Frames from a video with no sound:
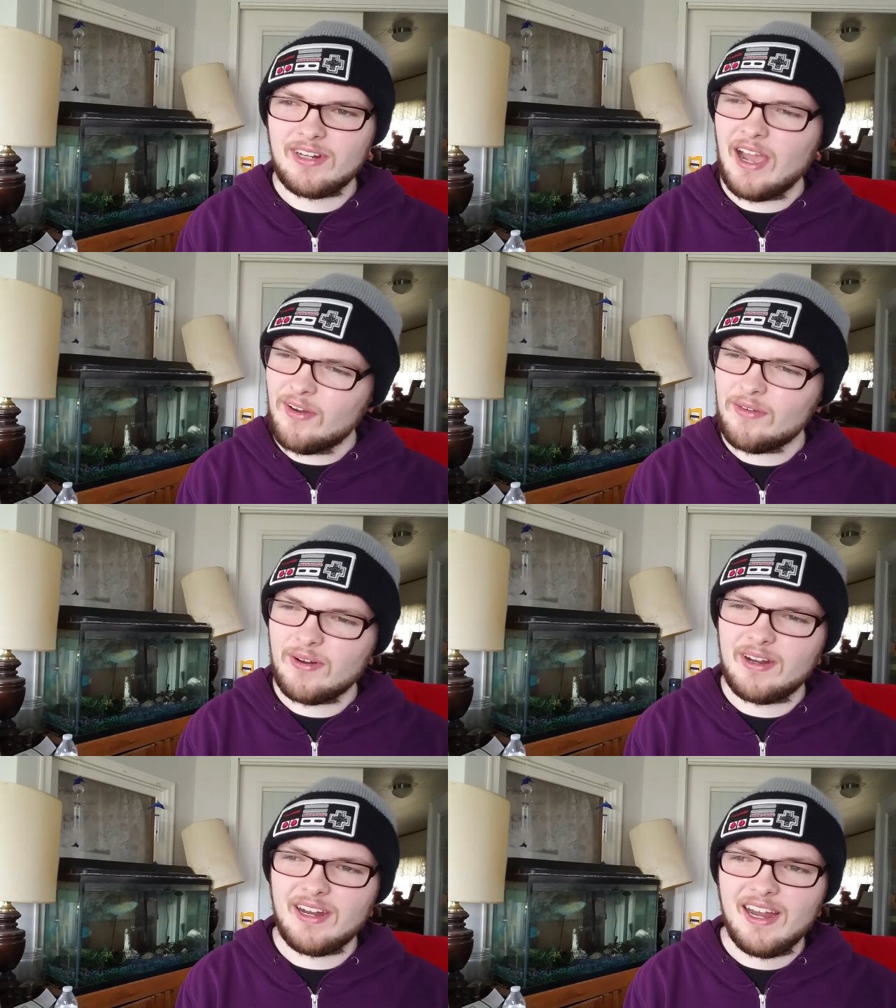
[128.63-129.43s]

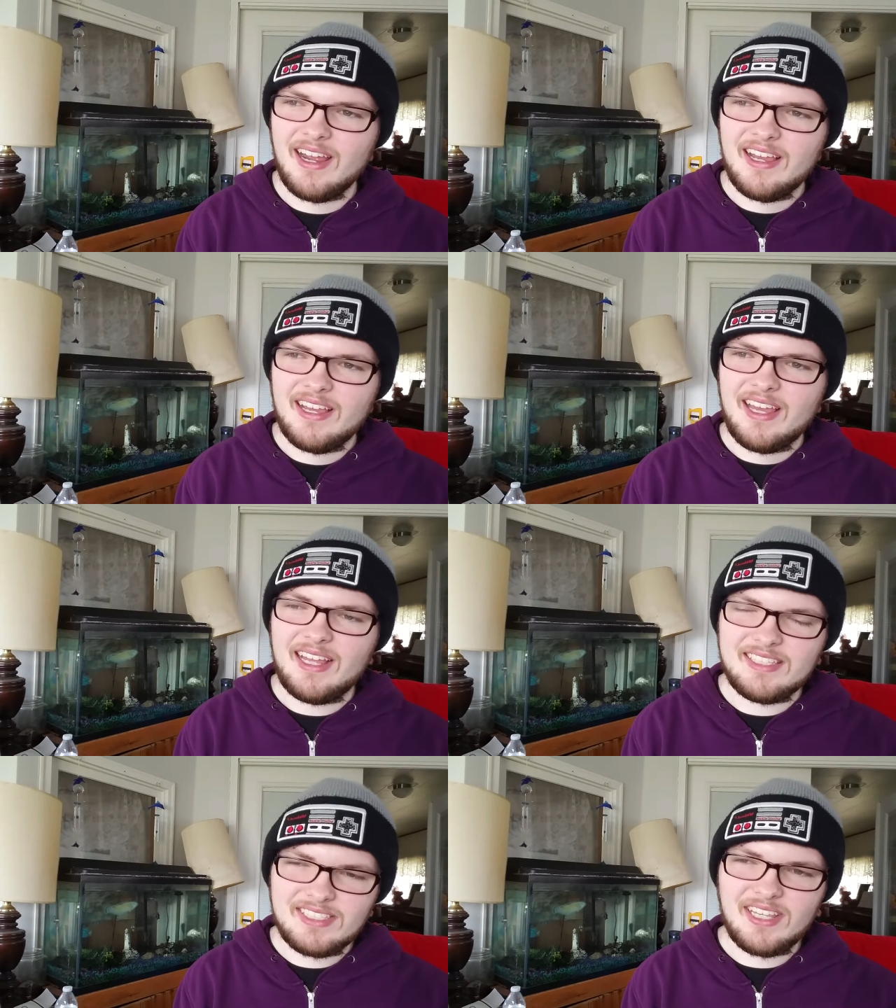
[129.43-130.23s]
However,
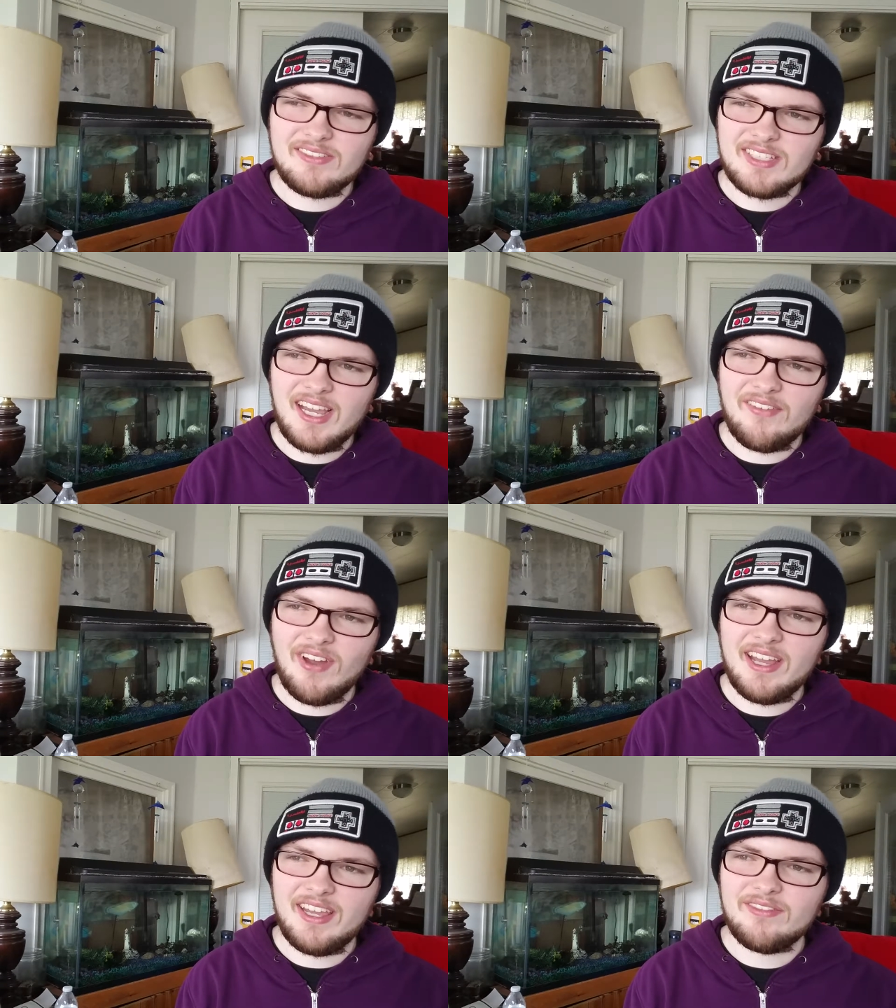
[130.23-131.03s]
at the same time,
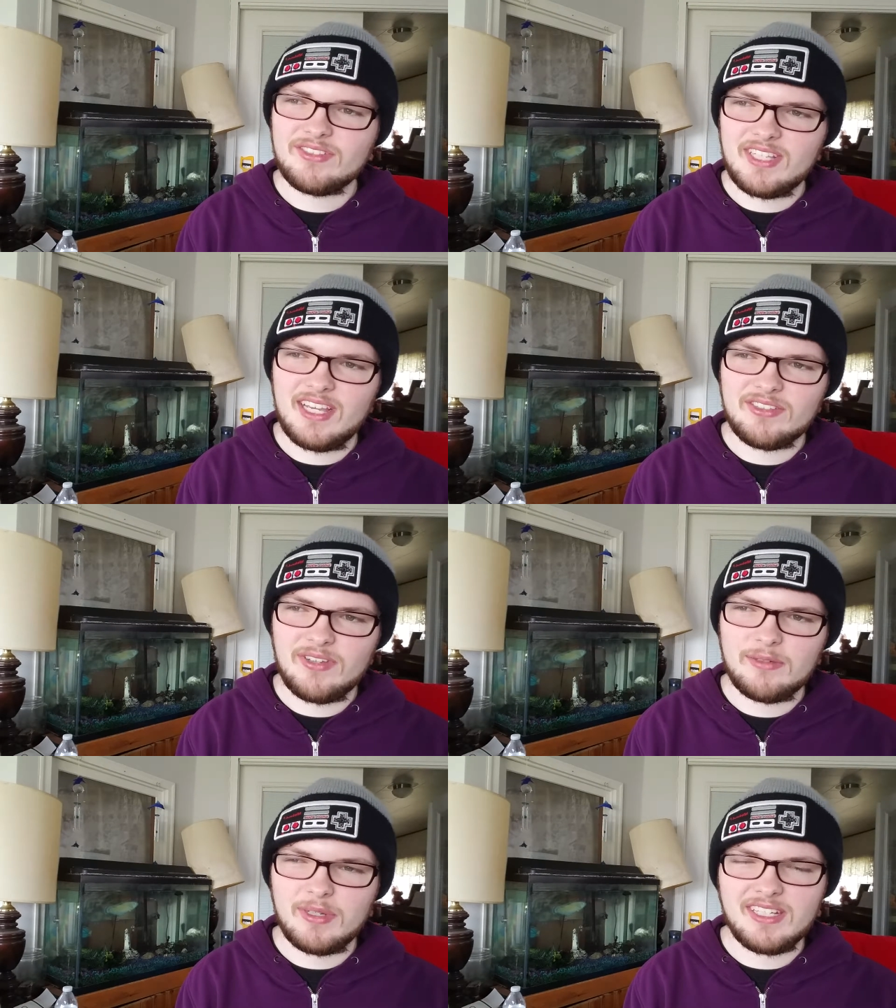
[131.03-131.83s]
I am
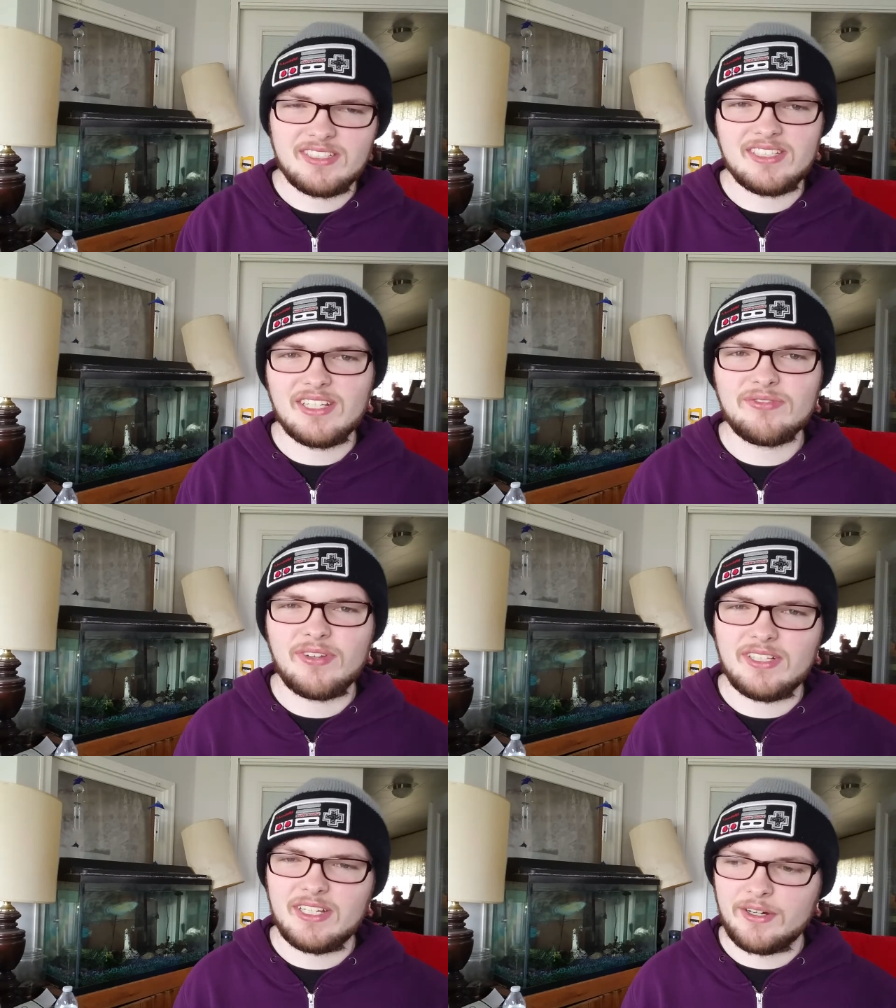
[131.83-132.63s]
satisfied because it does
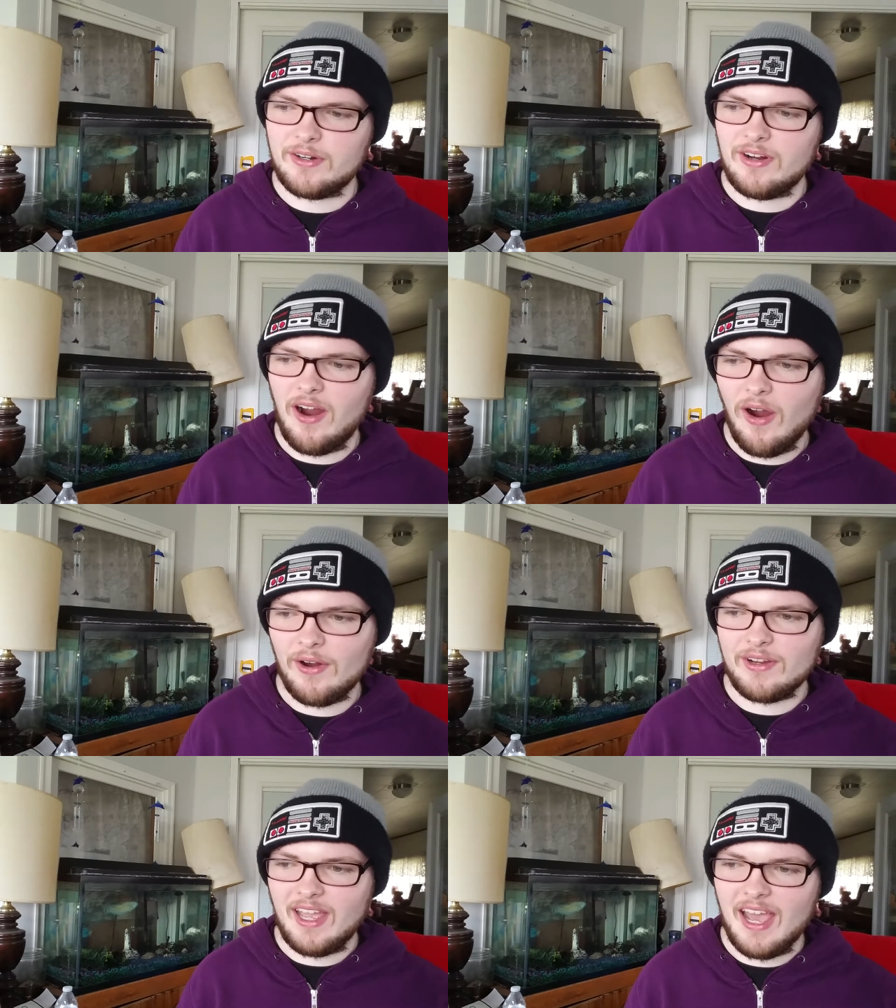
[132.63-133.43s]
feel like her
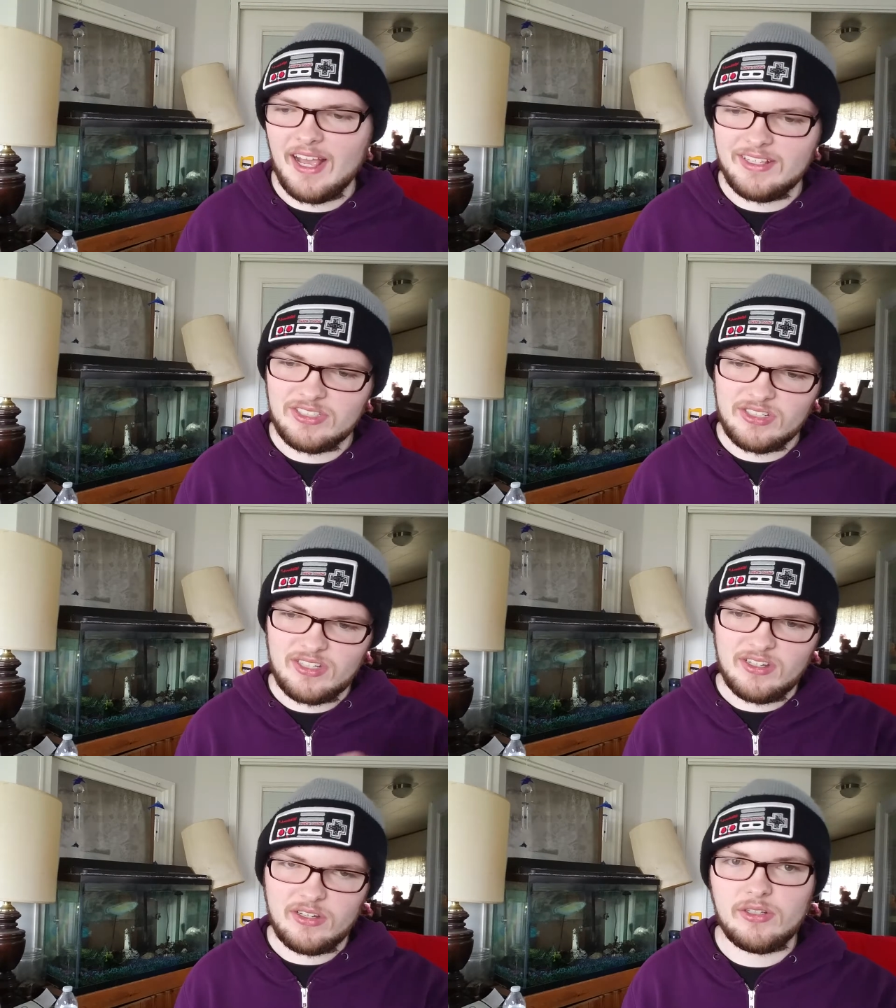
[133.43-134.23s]
arc has
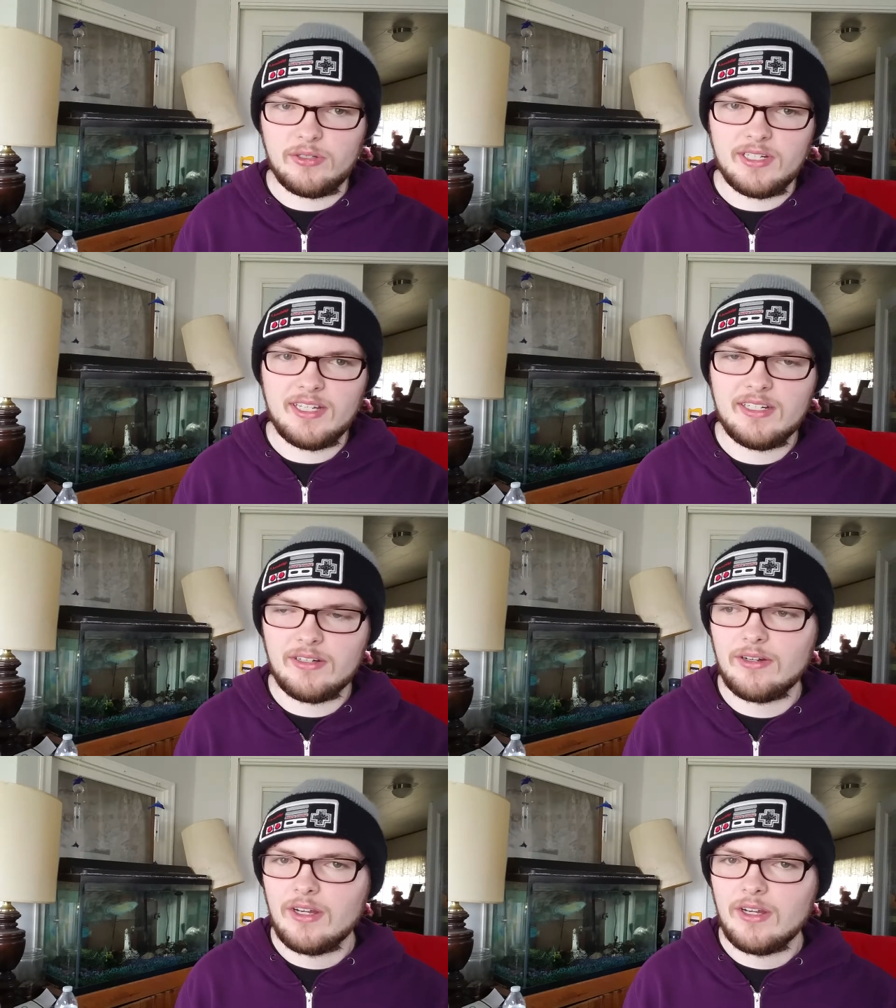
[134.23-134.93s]
concluded,